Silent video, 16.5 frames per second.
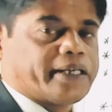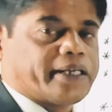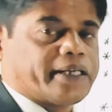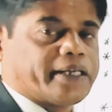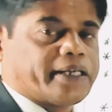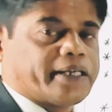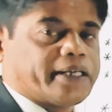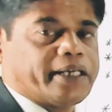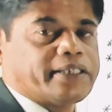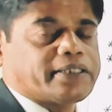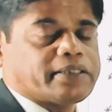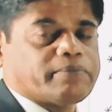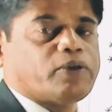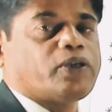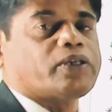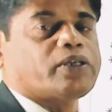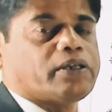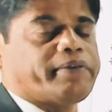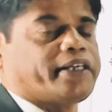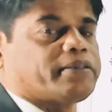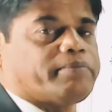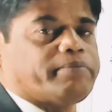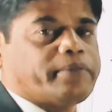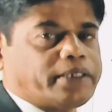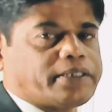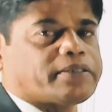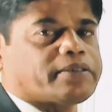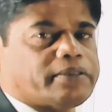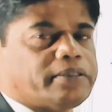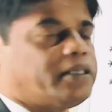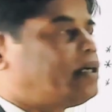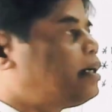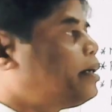other dyes, molecular weight means
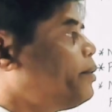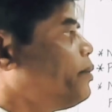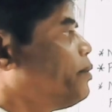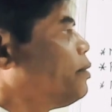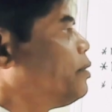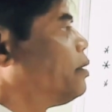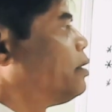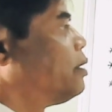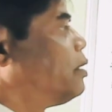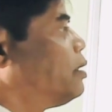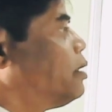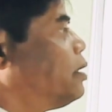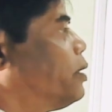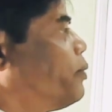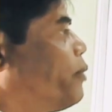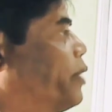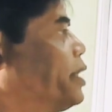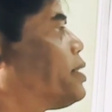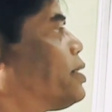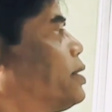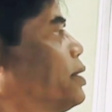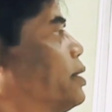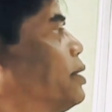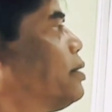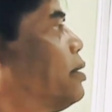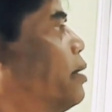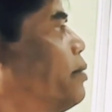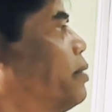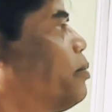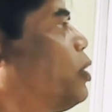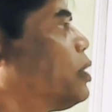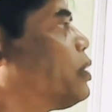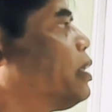the weight of
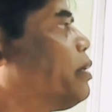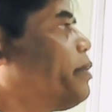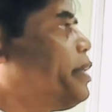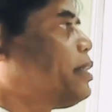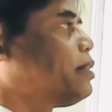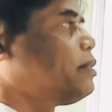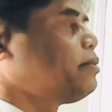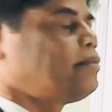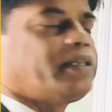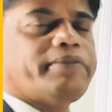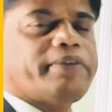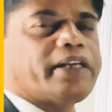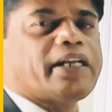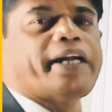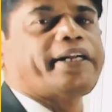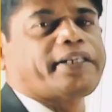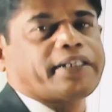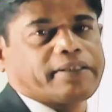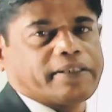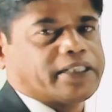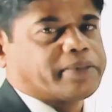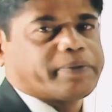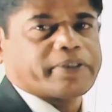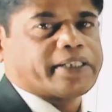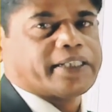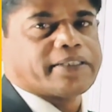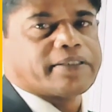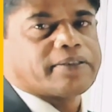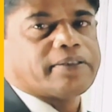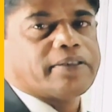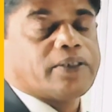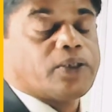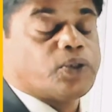the molecular weight, but very lighter disperse dyes.
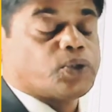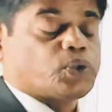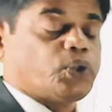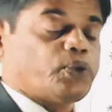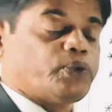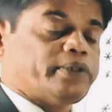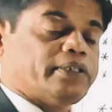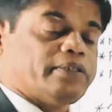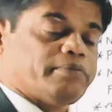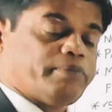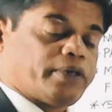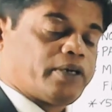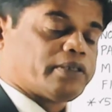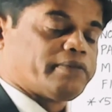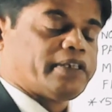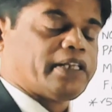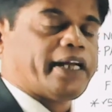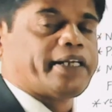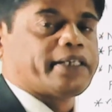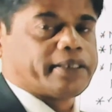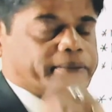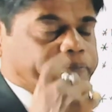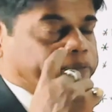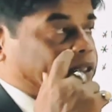So because of the lighter,